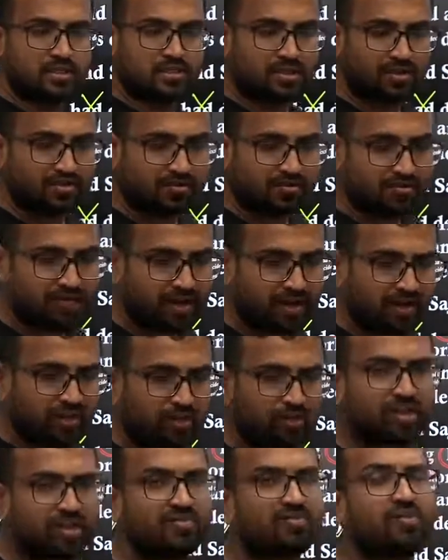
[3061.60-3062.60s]
is a way
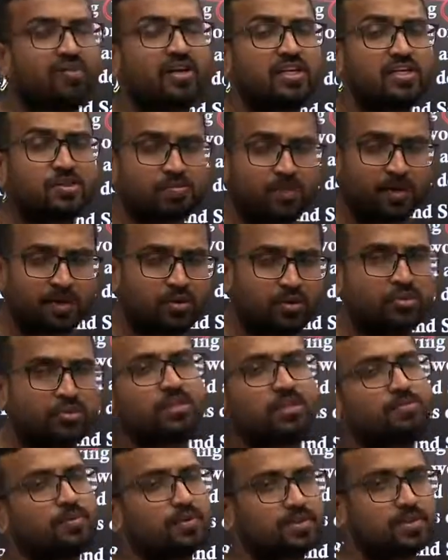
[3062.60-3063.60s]
to give respect to the
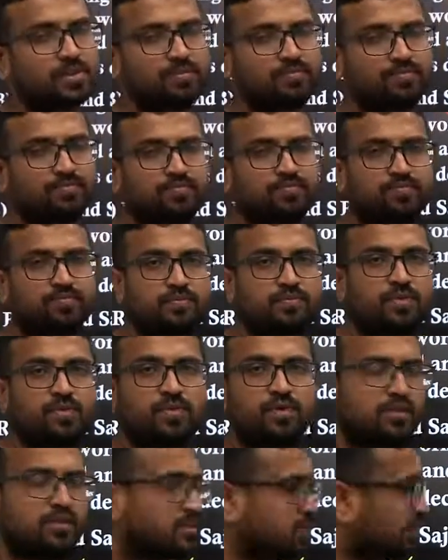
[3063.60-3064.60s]
other person.
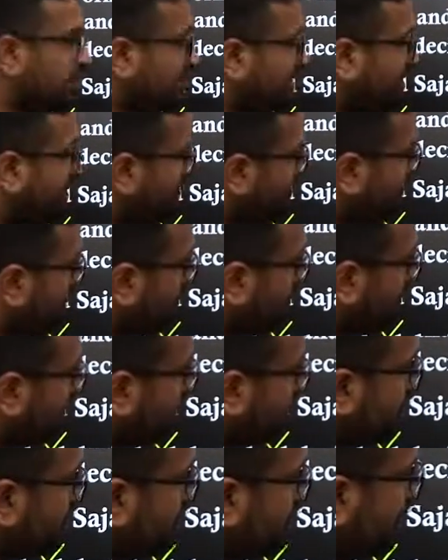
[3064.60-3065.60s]
This is a very formal
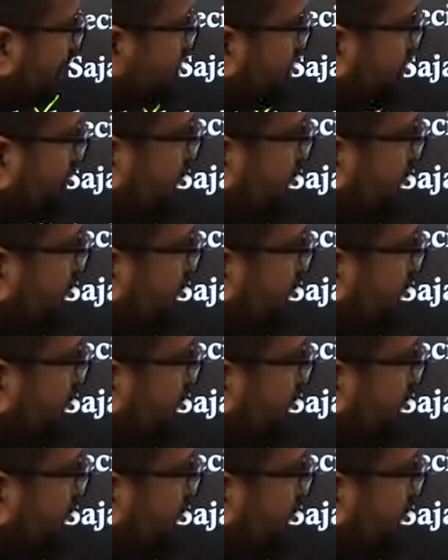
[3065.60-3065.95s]
piece of